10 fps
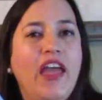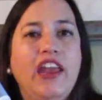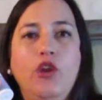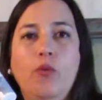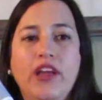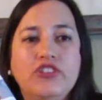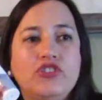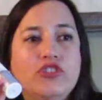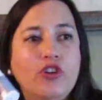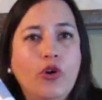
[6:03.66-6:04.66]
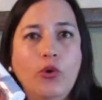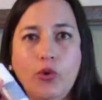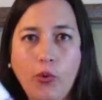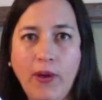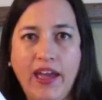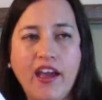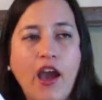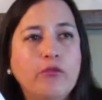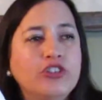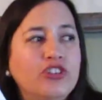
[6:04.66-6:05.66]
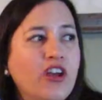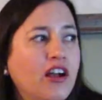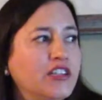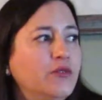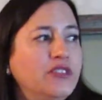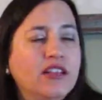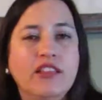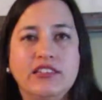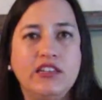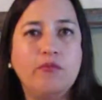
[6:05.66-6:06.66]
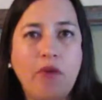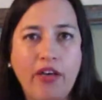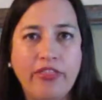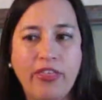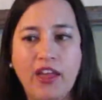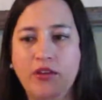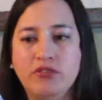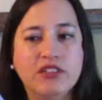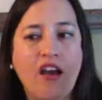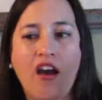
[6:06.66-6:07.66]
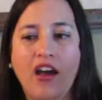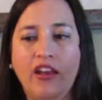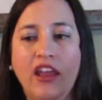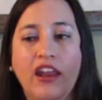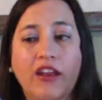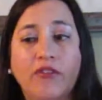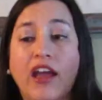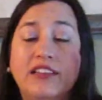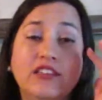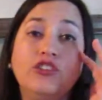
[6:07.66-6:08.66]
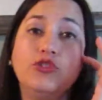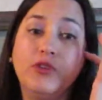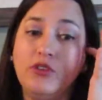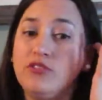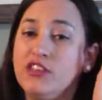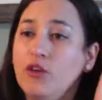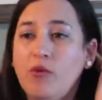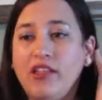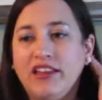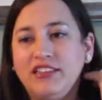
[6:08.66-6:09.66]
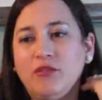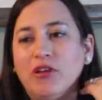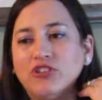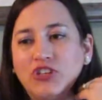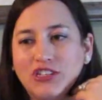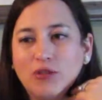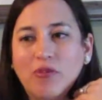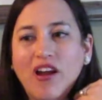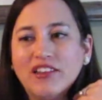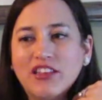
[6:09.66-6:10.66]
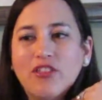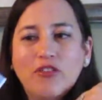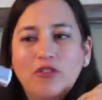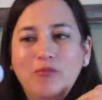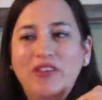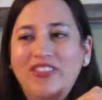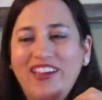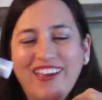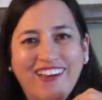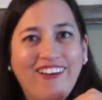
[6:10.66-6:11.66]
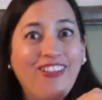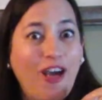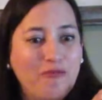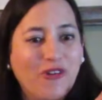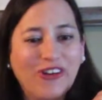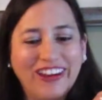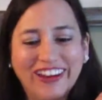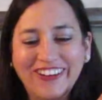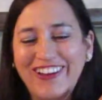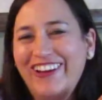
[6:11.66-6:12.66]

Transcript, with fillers: and it went so quick i was shocked it was like less than a month and it was gone and i, I did enjoy using it while i did but i was just surprised i thought there would have been like a lot more in here